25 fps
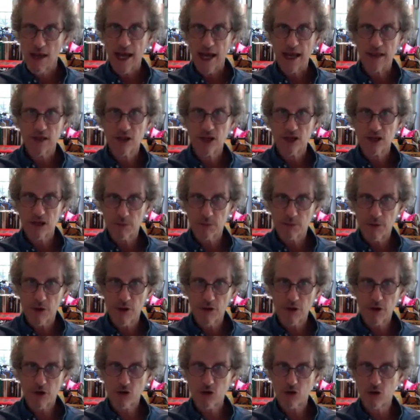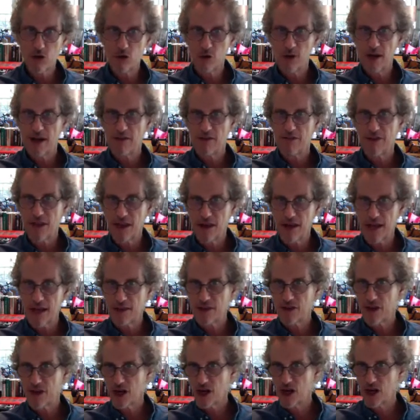I looked up all the crew, and I found
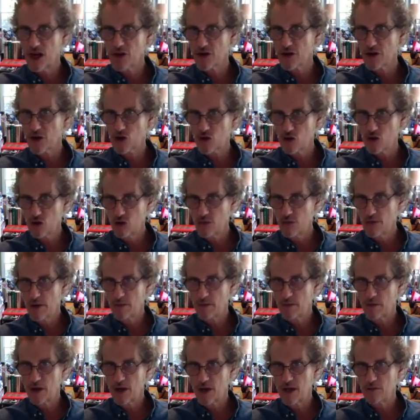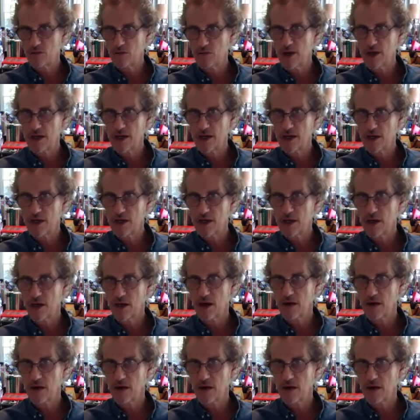out that another crew member had written